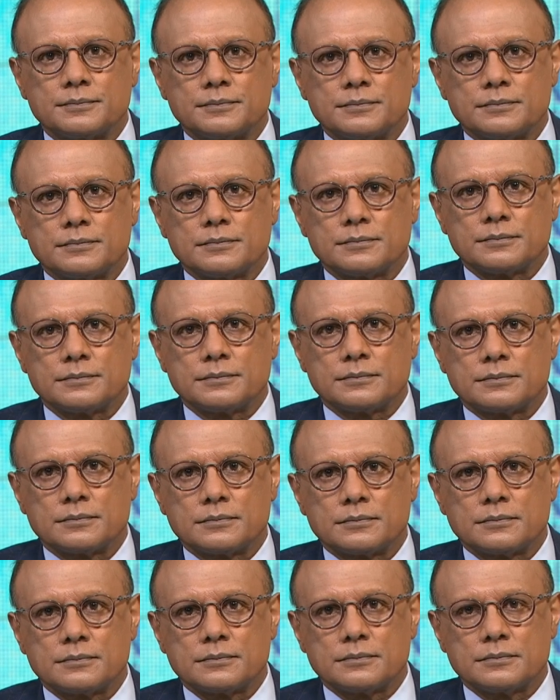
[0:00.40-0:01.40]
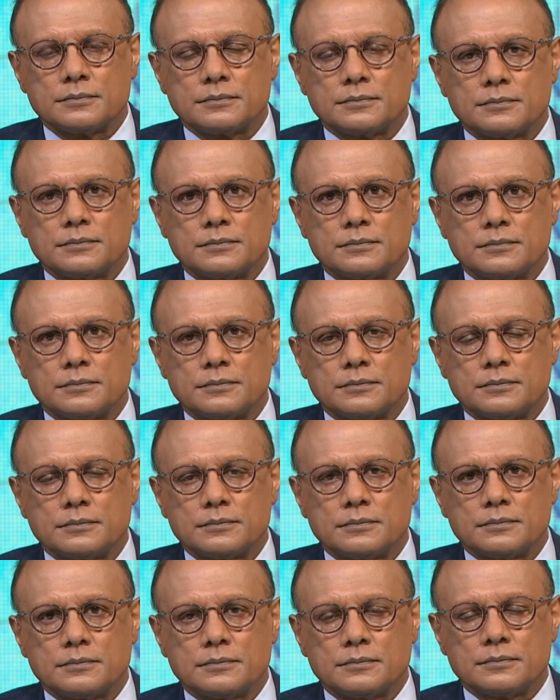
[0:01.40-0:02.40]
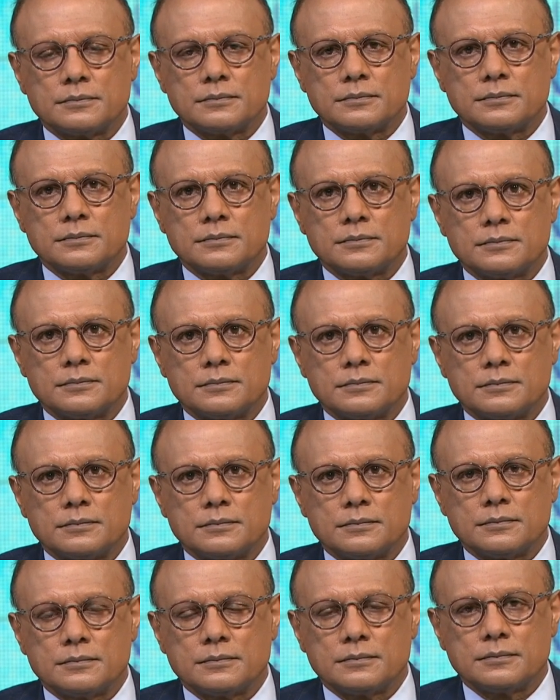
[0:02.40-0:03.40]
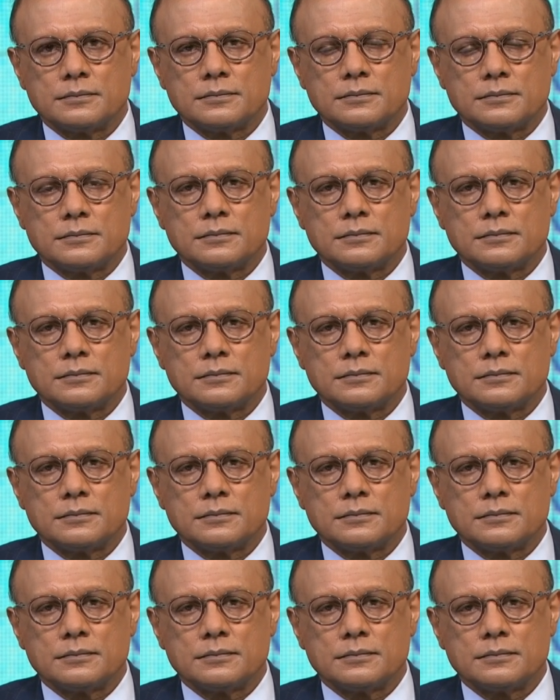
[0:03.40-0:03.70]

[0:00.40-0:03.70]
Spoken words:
This person isn't speaking.